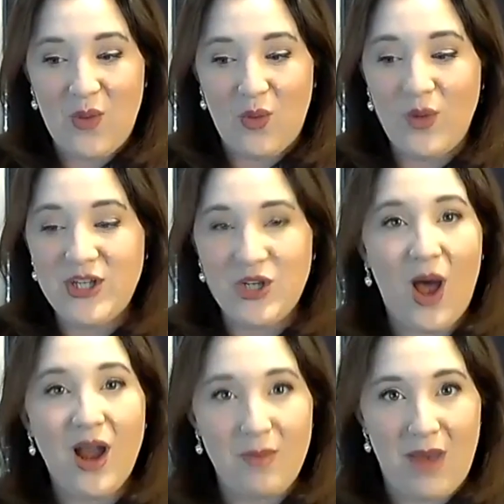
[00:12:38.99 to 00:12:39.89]
When we
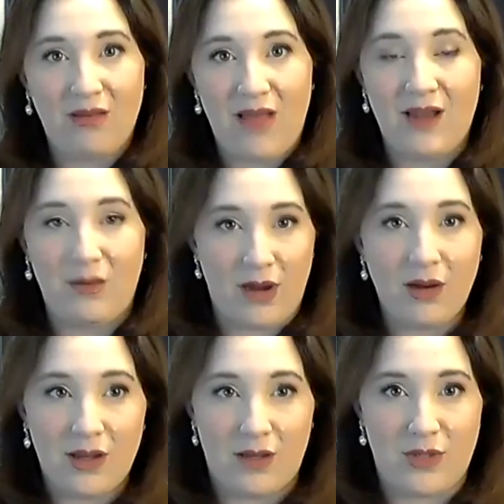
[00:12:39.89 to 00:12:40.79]
talk about Latin
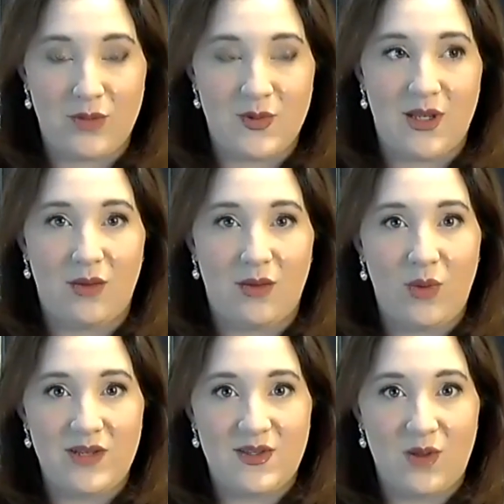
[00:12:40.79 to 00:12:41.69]
American music,
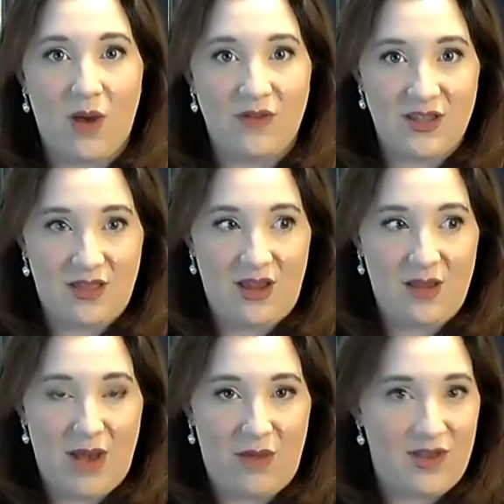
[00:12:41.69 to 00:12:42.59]
we so often think
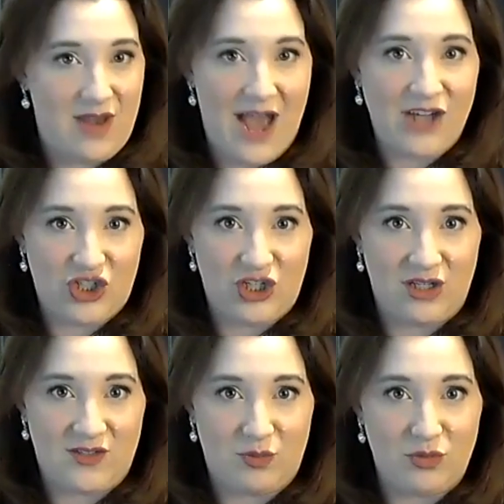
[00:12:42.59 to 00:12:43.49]
about the
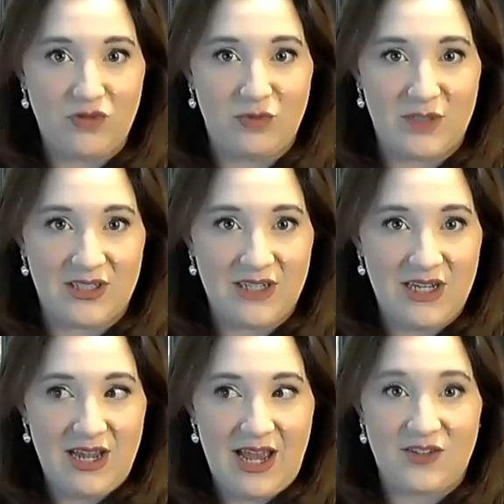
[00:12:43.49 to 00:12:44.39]
nationalist movement
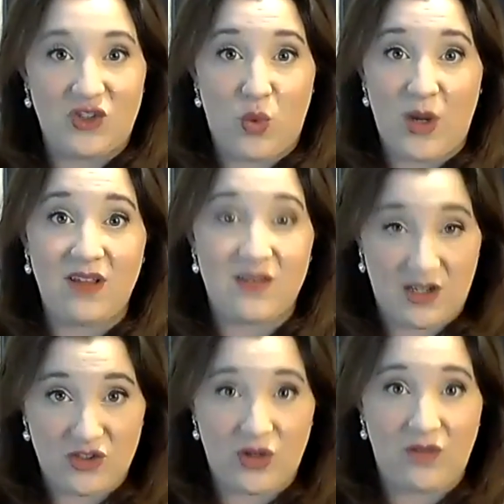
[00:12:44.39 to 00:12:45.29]
as a 20th
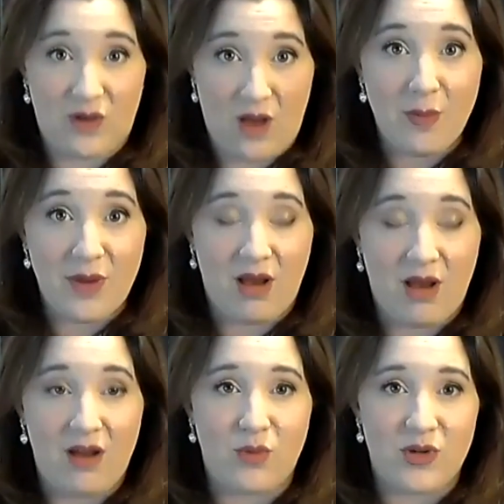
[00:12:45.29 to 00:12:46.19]
century
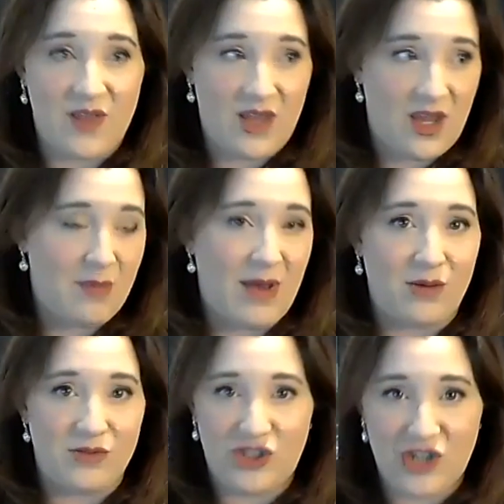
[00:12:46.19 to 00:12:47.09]
phenomenon. And we're thinking
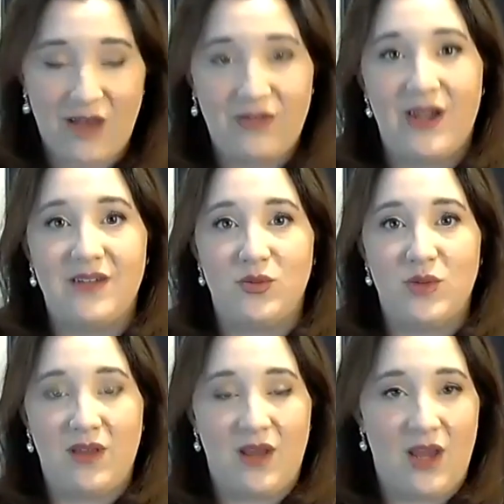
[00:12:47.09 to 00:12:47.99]
about Chavez and
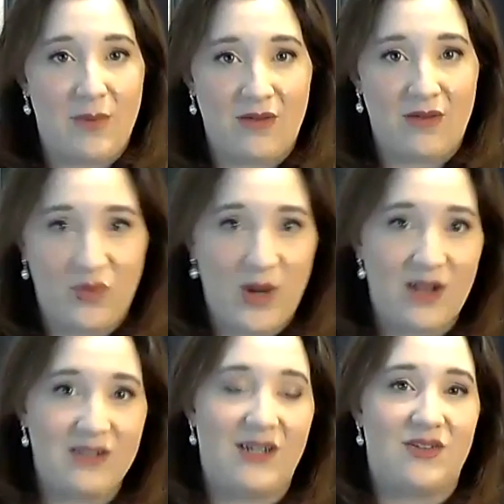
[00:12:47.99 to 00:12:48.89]
we're thinking about
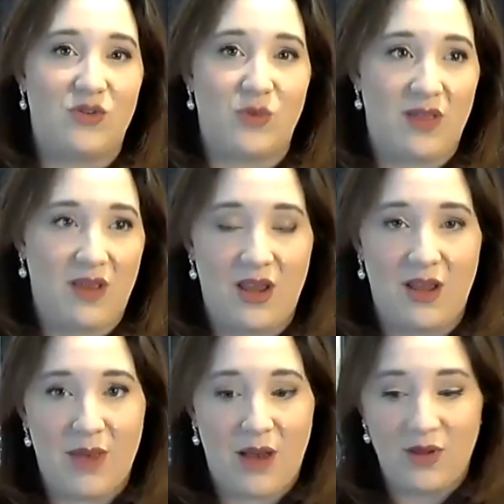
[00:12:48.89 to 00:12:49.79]
Revueltas or we're
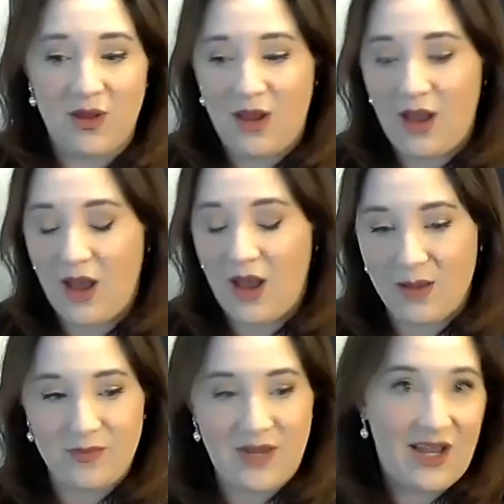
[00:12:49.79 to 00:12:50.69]
thinking about
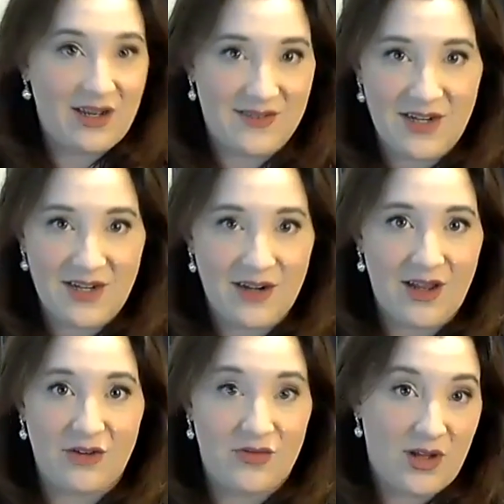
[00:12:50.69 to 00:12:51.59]
um,
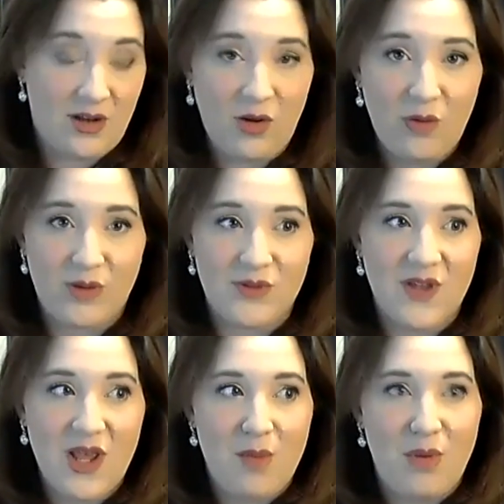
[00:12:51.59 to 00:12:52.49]
Ginastera or
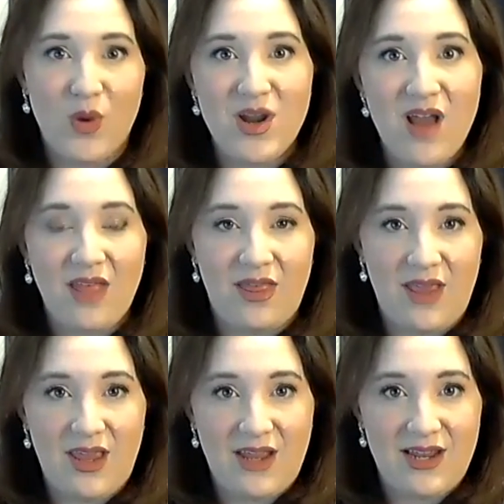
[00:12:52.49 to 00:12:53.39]
Villalobos, but we're not
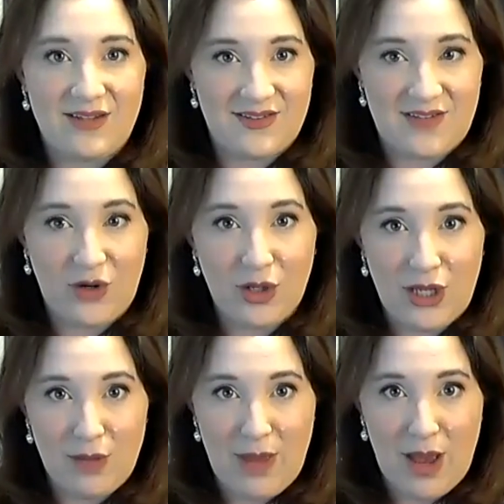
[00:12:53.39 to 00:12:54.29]
thinking
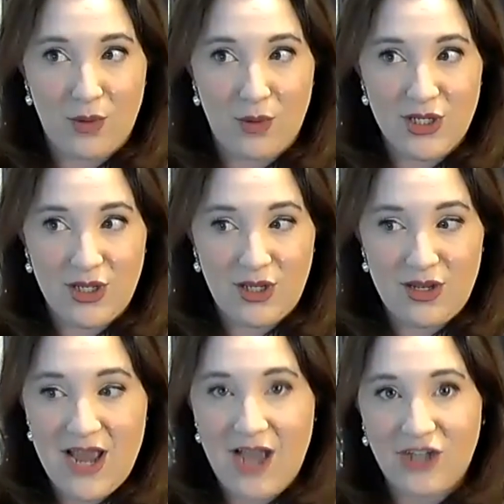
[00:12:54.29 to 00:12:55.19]
necessarily about
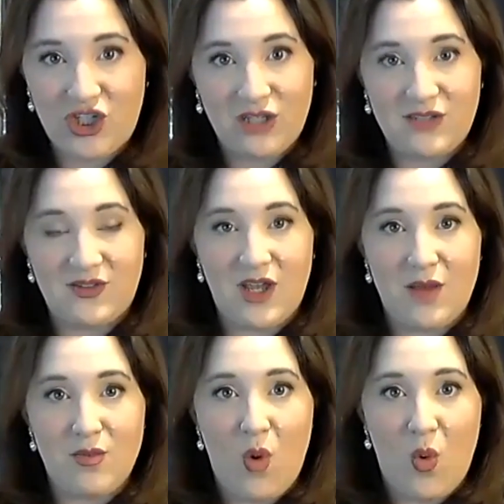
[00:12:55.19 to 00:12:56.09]

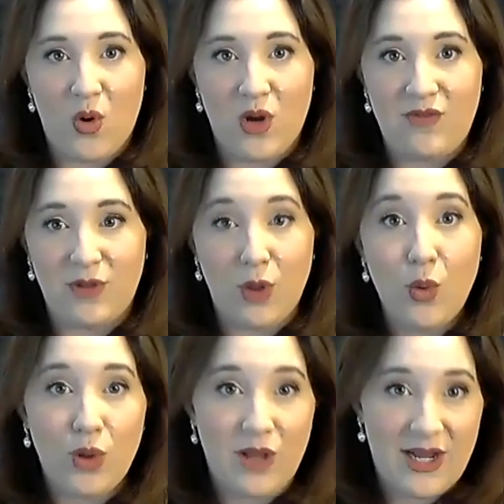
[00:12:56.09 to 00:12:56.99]
nationalism or even
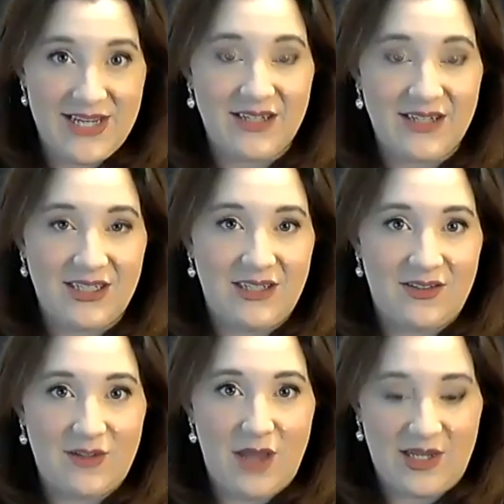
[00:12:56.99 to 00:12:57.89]
local
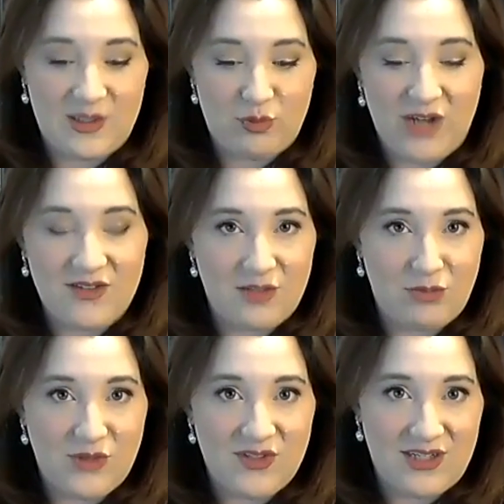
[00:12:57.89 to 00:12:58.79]
identities expressed in
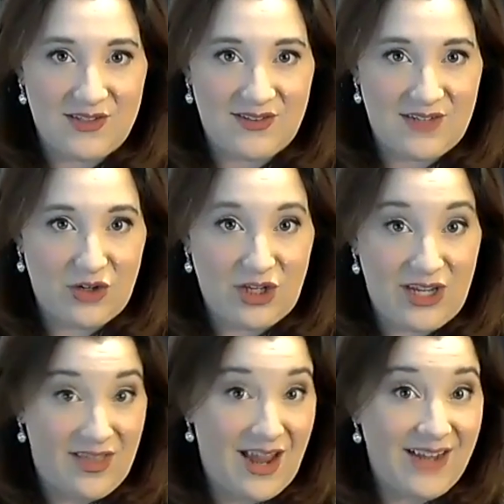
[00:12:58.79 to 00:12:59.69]
music necessarily
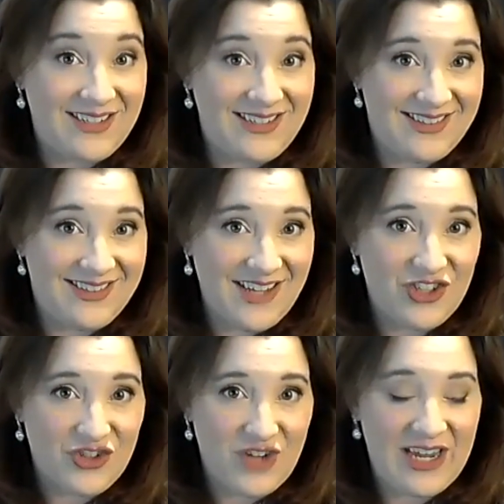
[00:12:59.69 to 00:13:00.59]
in the 19th
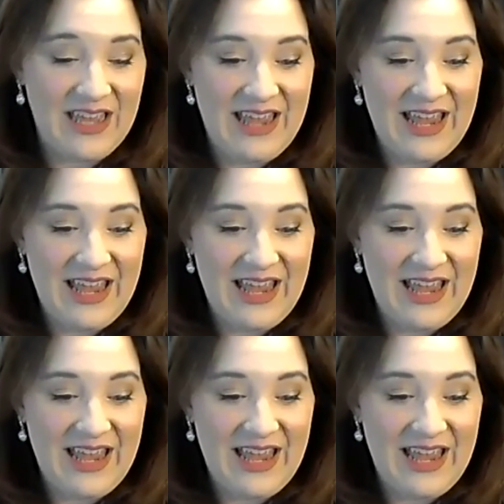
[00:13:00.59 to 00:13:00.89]
century.